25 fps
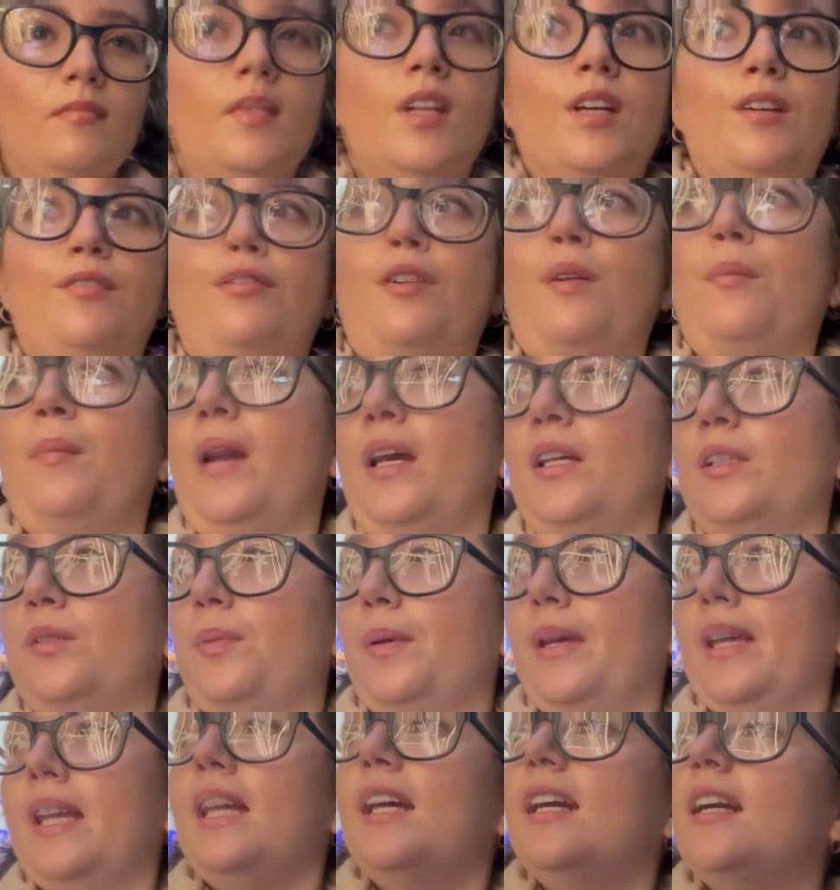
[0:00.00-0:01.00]
from last
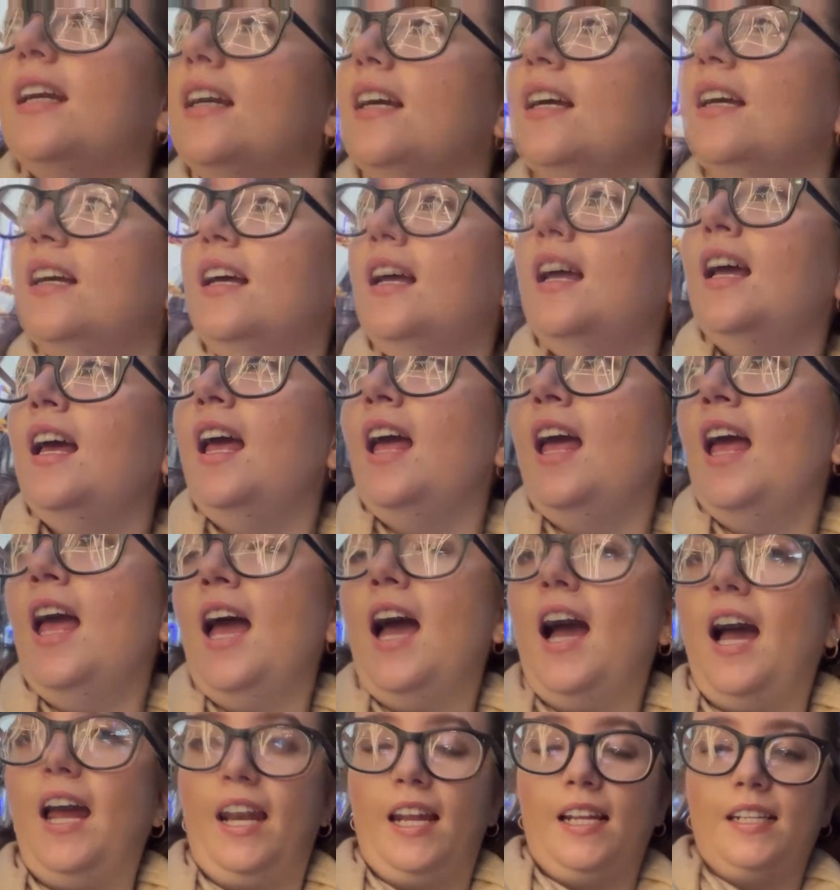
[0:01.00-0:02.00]
week,
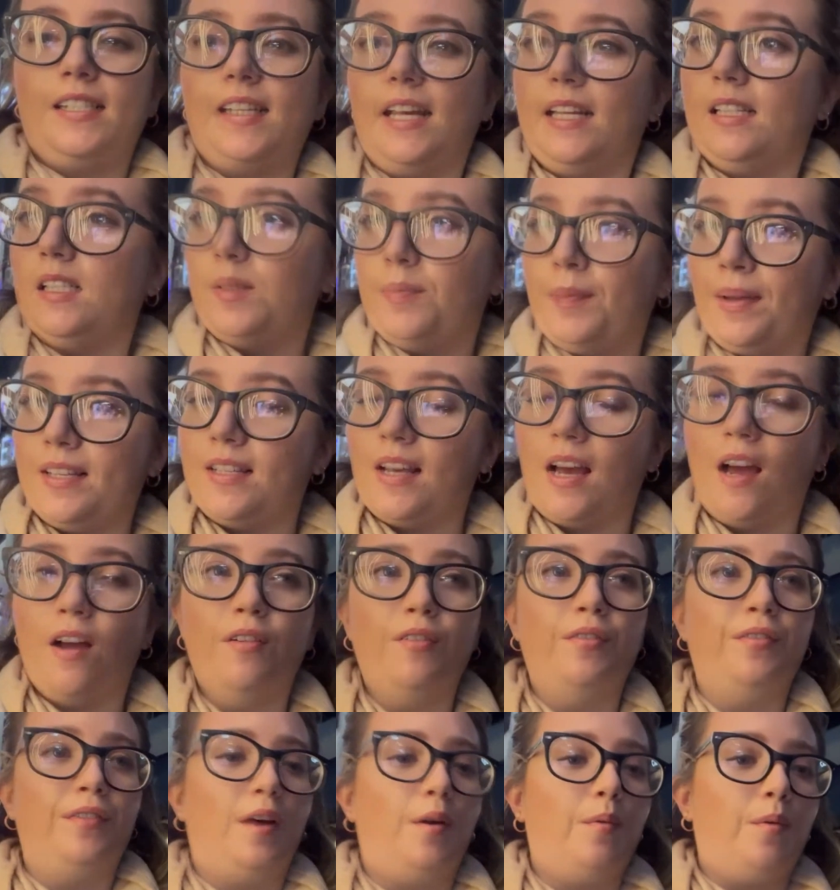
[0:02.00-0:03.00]
and I said to
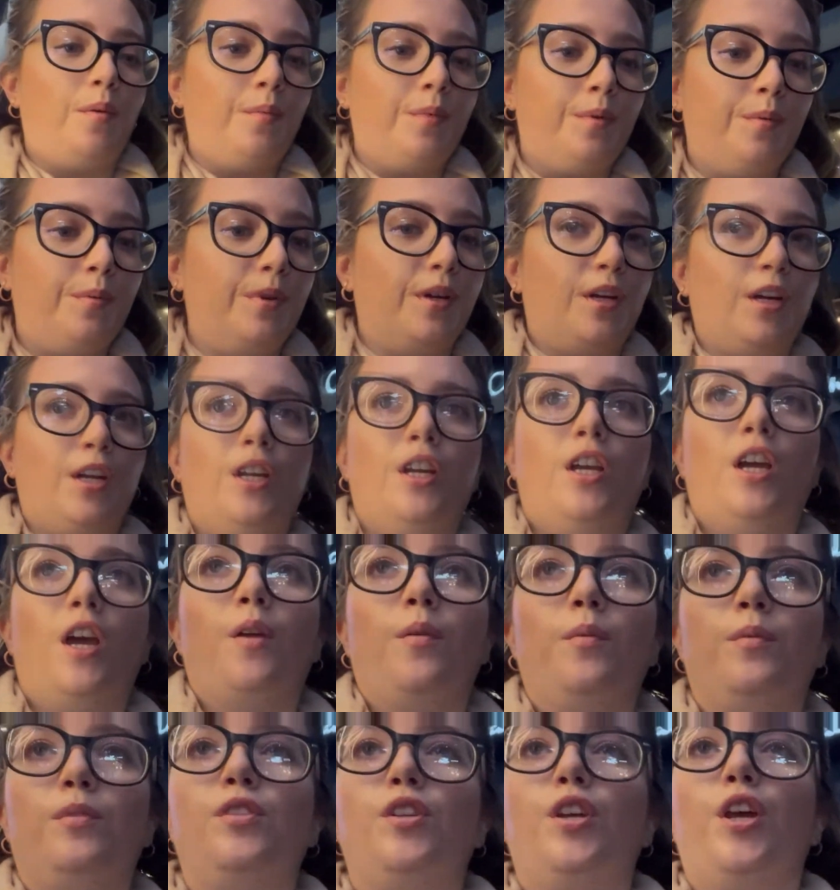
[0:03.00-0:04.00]
myself that when we were gonna
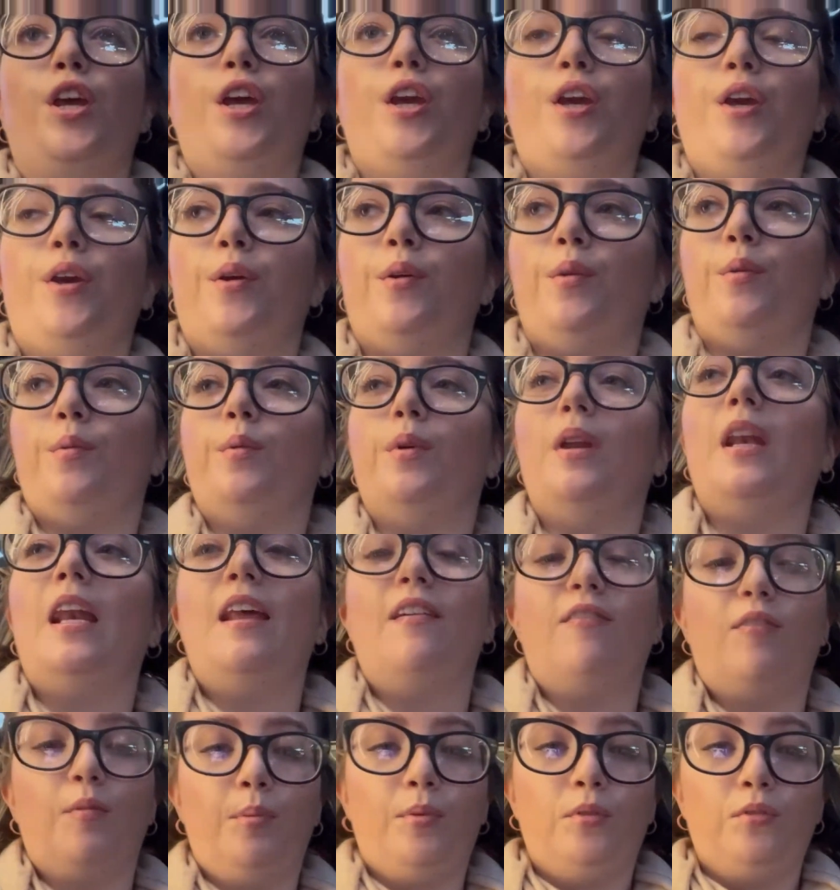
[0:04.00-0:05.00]
go to
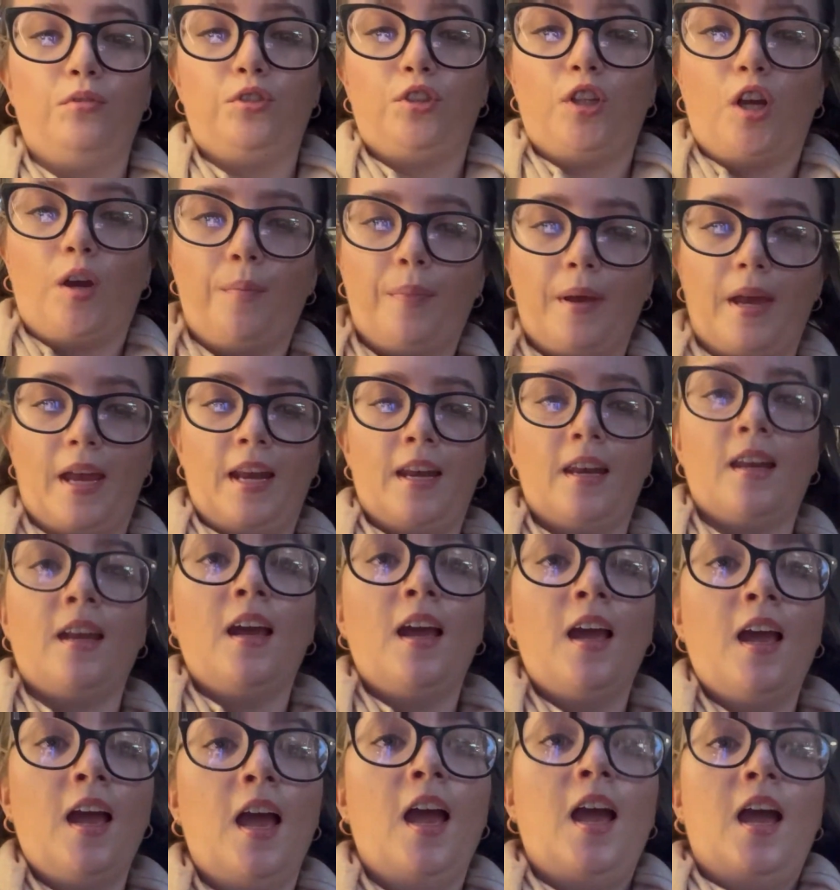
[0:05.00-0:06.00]
Liverpool shopping,
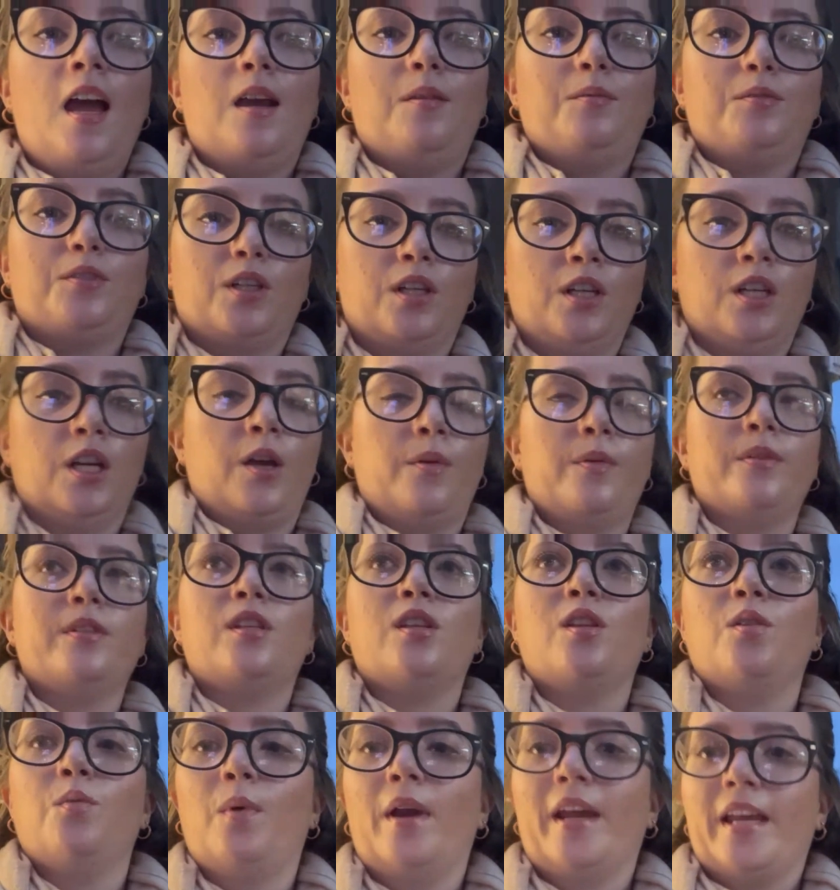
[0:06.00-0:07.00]
I was gonna go into
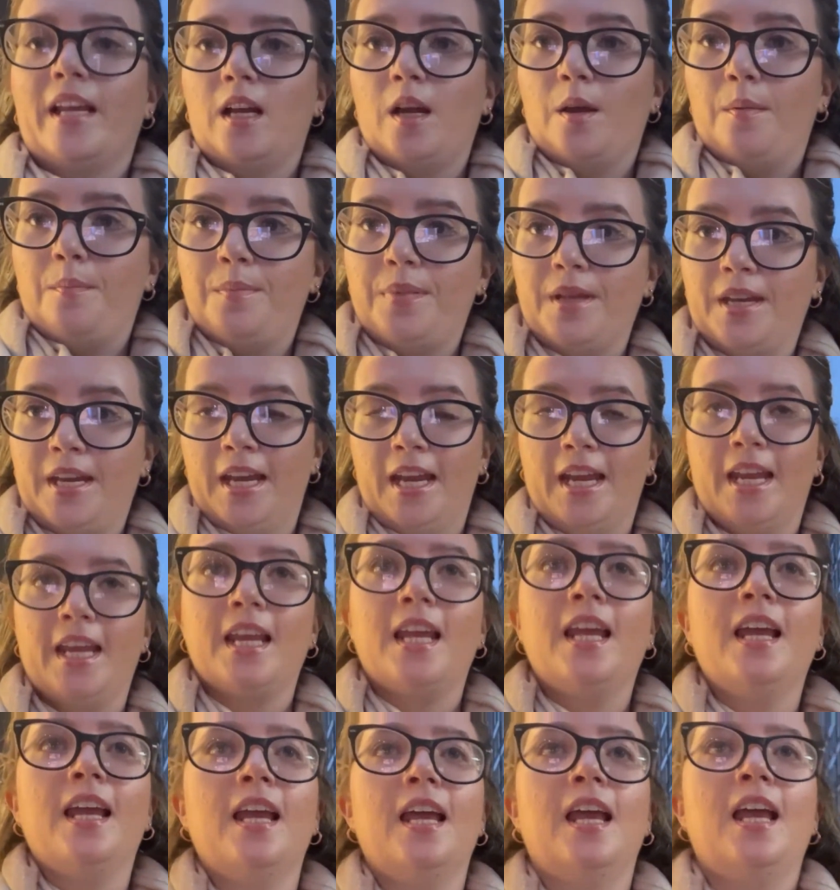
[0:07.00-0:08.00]
The White Company
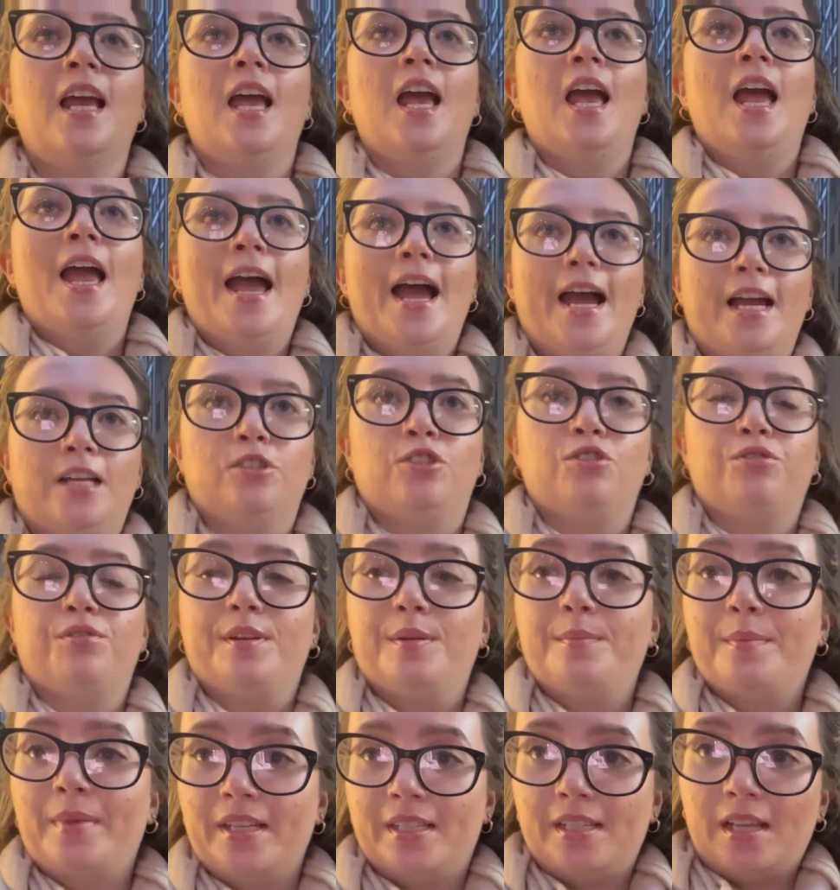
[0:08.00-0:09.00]
and
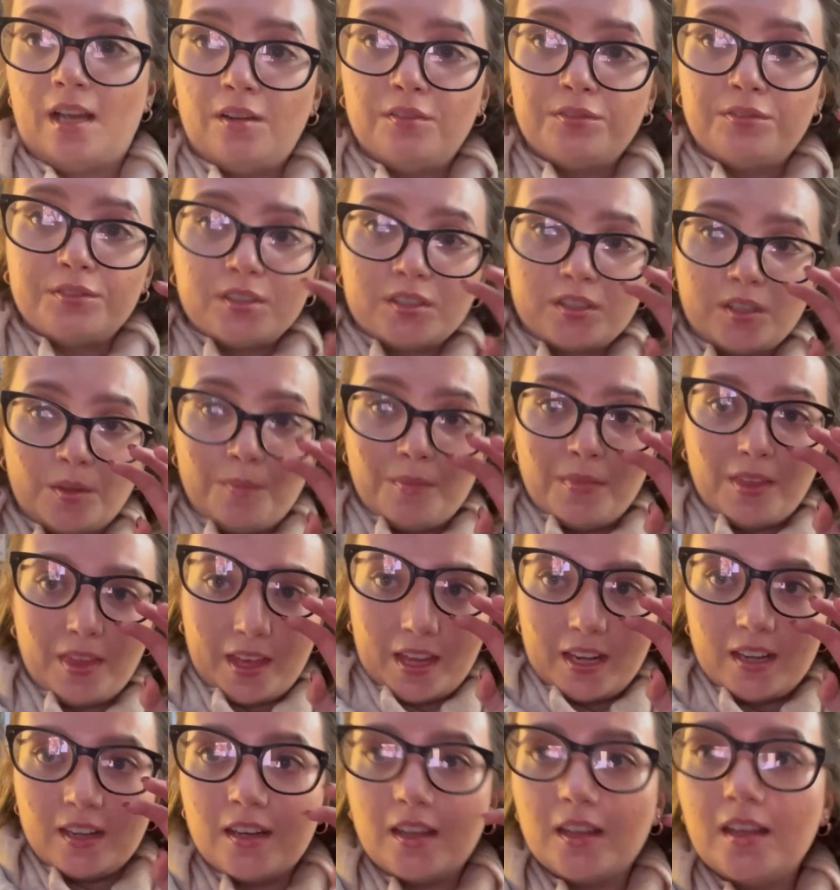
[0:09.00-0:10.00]
treat myself to
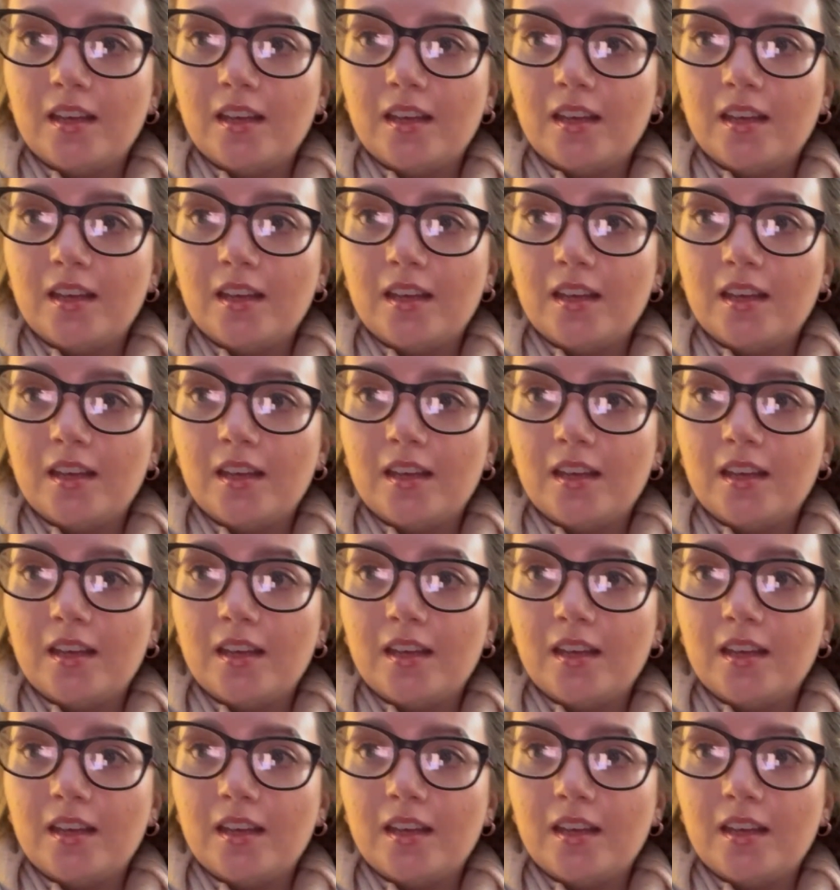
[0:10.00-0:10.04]
something.